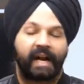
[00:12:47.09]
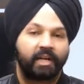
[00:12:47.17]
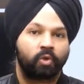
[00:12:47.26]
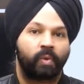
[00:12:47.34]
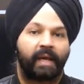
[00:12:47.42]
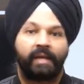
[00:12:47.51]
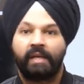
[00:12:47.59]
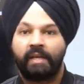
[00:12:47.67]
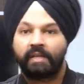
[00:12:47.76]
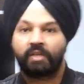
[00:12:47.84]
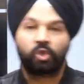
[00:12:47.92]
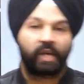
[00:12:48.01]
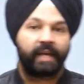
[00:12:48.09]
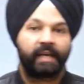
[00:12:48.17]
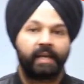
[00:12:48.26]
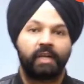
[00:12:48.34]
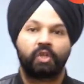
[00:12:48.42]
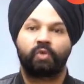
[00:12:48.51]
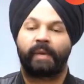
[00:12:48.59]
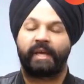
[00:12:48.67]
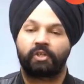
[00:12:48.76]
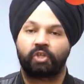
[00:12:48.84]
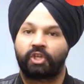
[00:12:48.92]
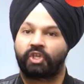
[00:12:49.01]
That's why staying in a
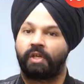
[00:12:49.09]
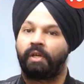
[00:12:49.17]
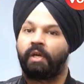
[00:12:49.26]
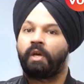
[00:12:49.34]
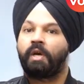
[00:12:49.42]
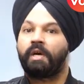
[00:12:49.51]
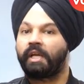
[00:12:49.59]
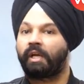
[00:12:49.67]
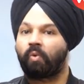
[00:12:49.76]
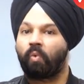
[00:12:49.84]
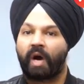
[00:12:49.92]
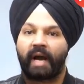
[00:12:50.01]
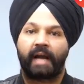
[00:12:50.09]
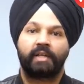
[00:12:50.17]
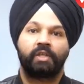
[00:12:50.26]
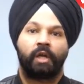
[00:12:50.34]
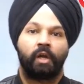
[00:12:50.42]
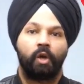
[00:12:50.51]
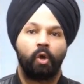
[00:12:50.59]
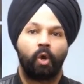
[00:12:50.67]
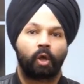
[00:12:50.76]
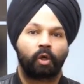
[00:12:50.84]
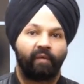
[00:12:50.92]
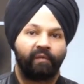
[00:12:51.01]
space station requires
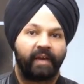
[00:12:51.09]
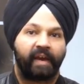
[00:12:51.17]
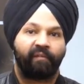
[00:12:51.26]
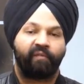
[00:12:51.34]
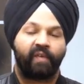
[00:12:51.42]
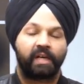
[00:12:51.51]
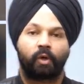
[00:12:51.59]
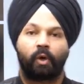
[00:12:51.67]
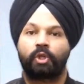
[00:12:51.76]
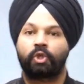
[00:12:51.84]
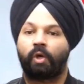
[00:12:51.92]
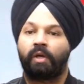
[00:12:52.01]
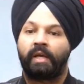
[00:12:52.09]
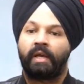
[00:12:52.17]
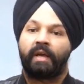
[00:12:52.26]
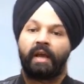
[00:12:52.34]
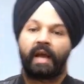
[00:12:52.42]
lot of effort also,